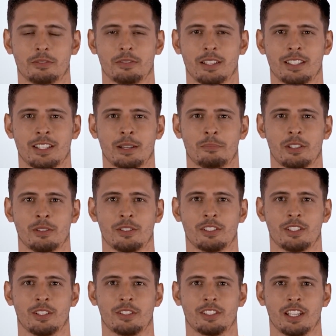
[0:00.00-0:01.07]
The symptoms
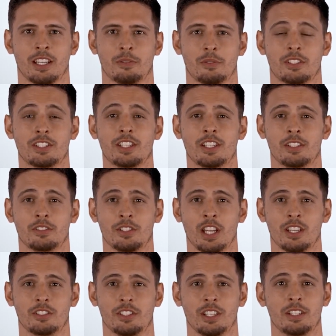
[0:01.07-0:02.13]
associated with heat
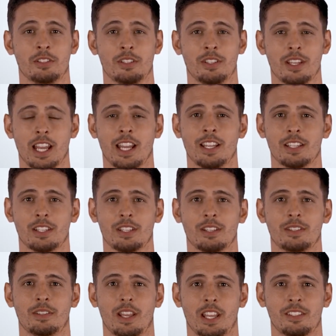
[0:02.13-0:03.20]
exhaustion include headache,
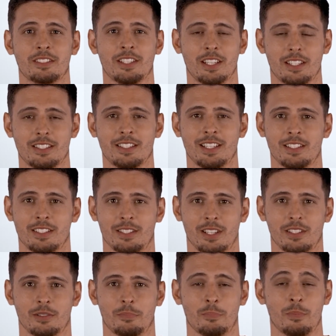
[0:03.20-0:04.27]
nausea,
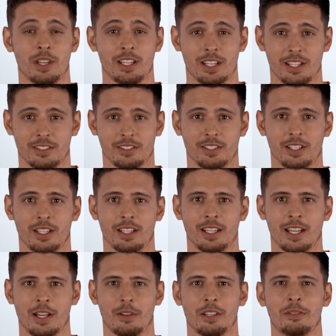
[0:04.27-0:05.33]
dizziness, weakness,
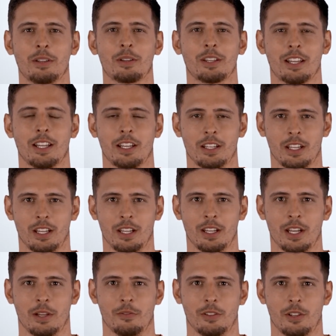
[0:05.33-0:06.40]
irritability,
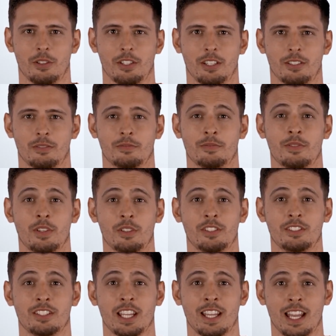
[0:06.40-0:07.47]
confusion,
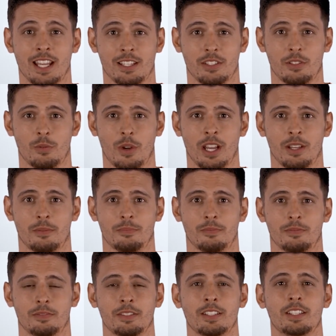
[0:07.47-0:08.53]
thirst, and heavy sweating.
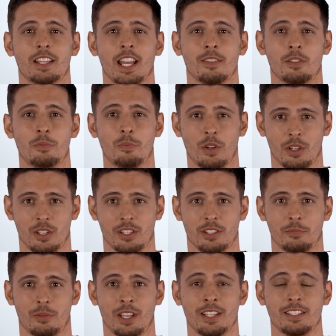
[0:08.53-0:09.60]
If a worker
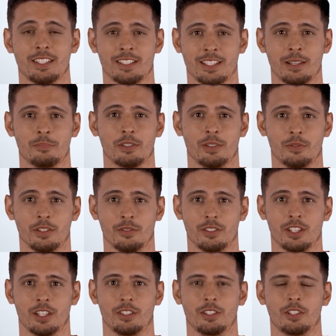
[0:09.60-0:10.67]
displays the symptoms of
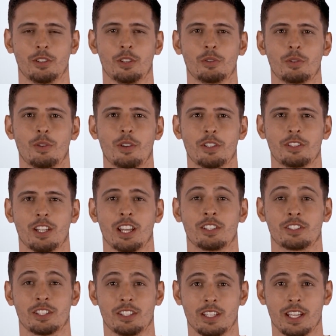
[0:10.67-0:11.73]
heat stroke or
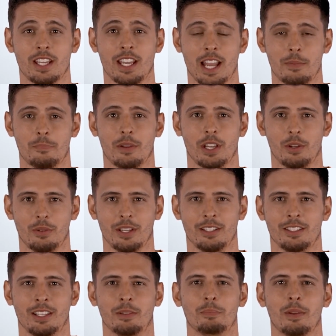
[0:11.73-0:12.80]
exhaustion, immediately
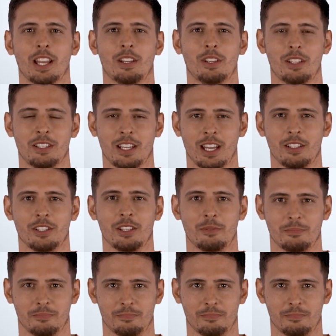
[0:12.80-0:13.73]
seek medical attention.